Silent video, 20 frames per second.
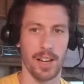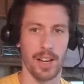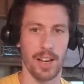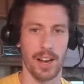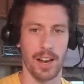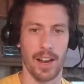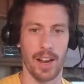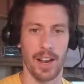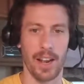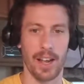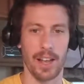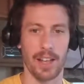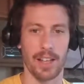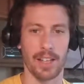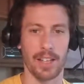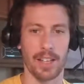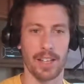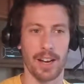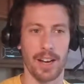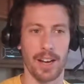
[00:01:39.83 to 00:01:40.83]

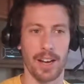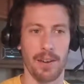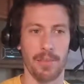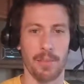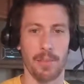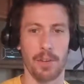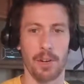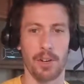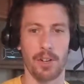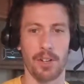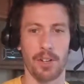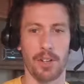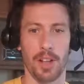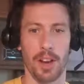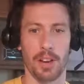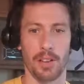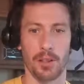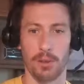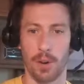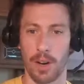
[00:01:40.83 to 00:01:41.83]
And there's a
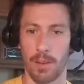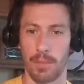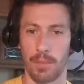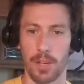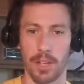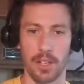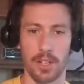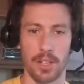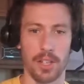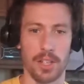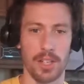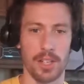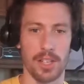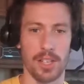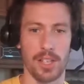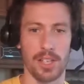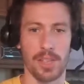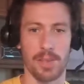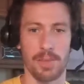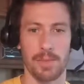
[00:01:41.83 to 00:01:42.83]
lot of great
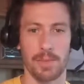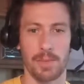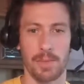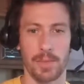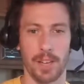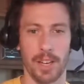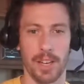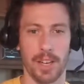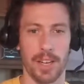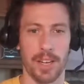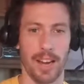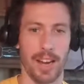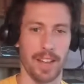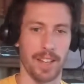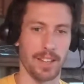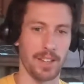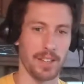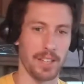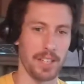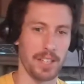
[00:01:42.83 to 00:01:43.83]
beaches,
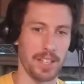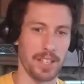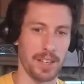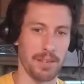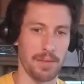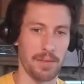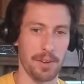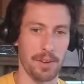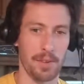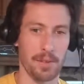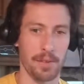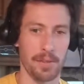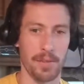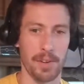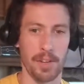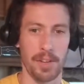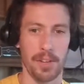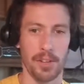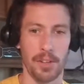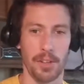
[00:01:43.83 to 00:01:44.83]
and there's a different
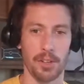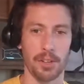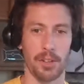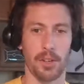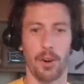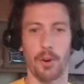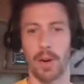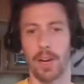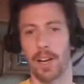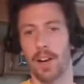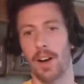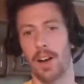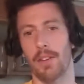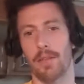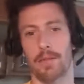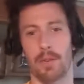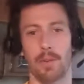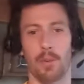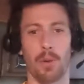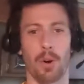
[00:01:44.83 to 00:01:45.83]
feel going on
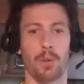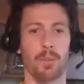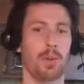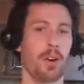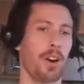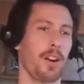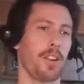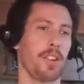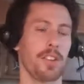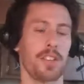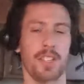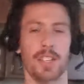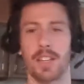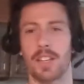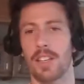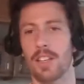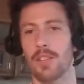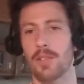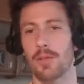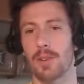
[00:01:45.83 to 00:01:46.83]
from one part of the
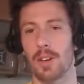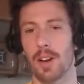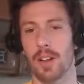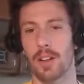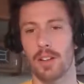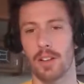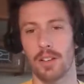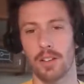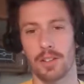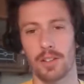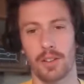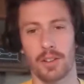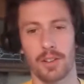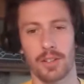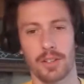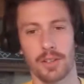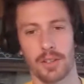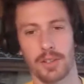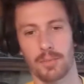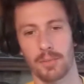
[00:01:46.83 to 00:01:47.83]
city to another. So
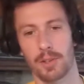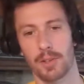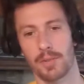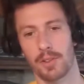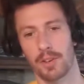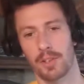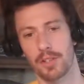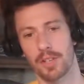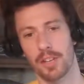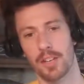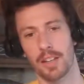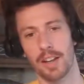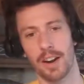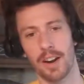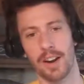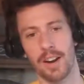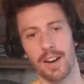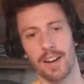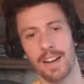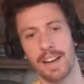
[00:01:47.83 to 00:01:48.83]
there's some diversity
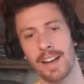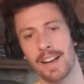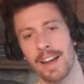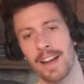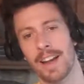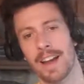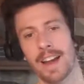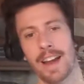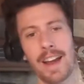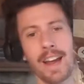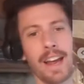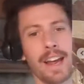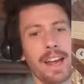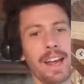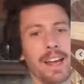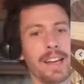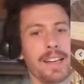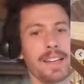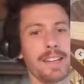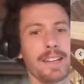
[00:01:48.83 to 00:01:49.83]
there.
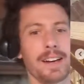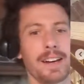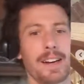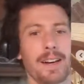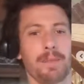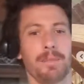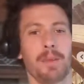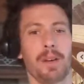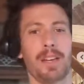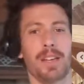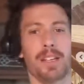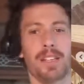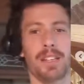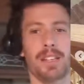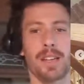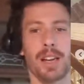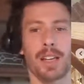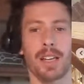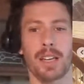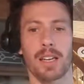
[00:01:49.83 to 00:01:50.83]
And it's
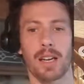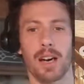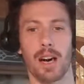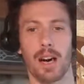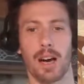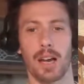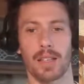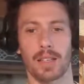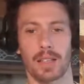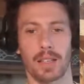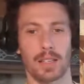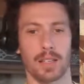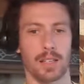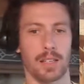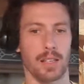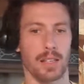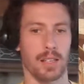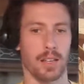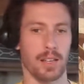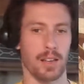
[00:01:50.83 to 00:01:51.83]
sunny and hot,
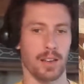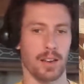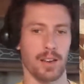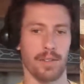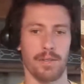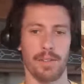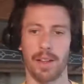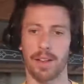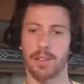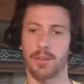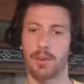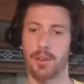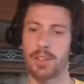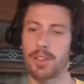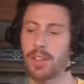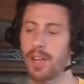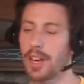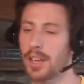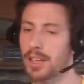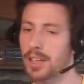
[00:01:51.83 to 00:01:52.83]
if that's what you
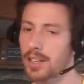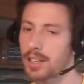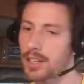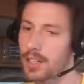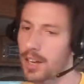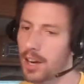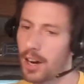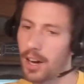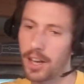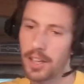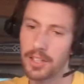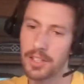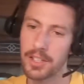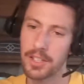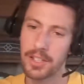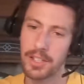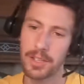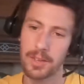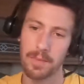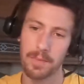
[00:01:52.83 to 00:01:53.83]
like.
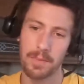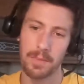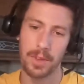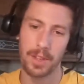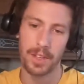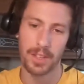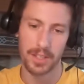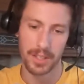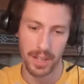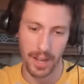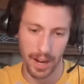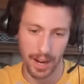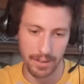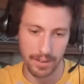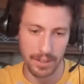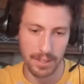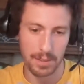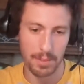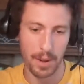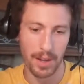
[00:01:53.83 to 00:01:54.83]
Cons, it's kind of
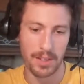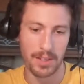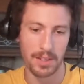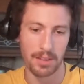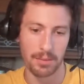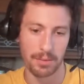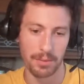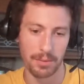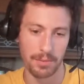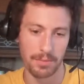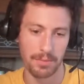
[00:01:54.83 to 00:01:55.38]
expensive.